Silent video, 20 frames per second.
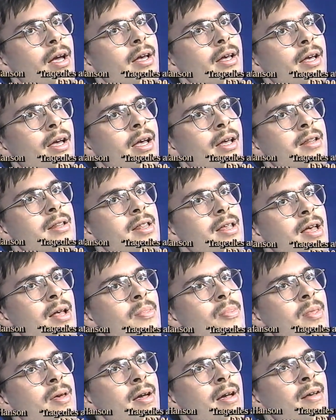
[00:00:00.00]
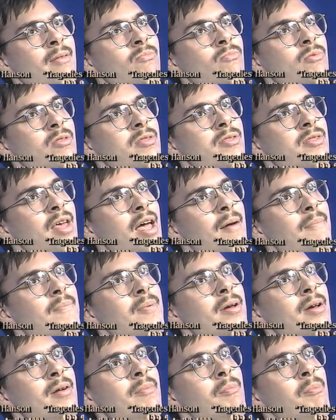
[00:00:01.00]
And that
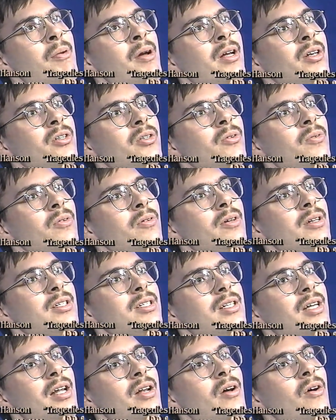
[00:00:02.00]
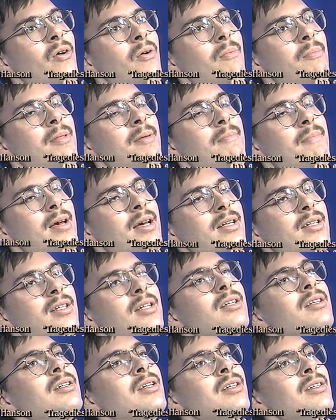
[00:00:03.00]
picture really sent home the
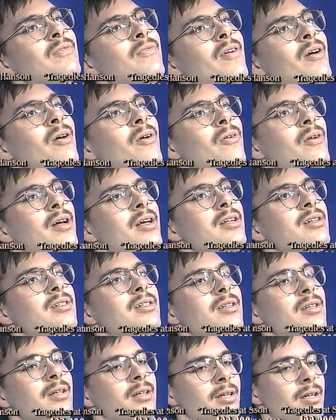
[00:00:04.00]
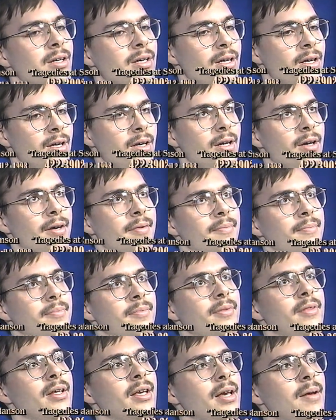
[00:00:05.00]
message as far as
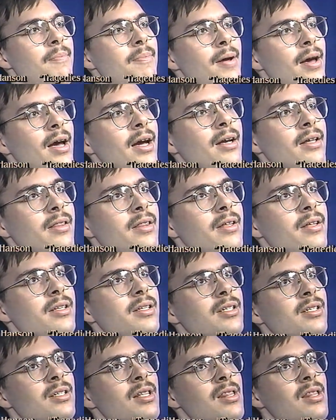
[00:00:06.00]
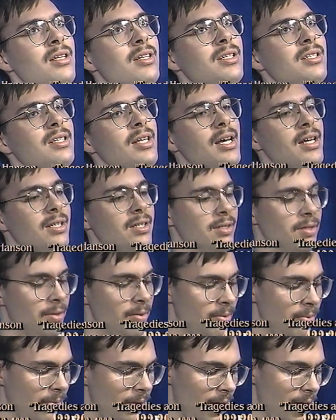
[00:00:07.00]
the impact that the
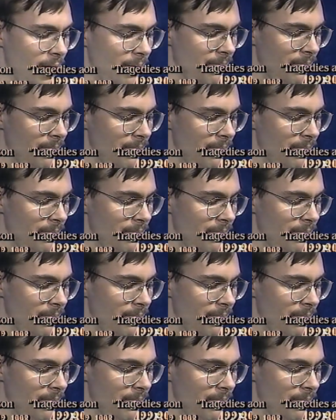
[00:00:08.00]
disaster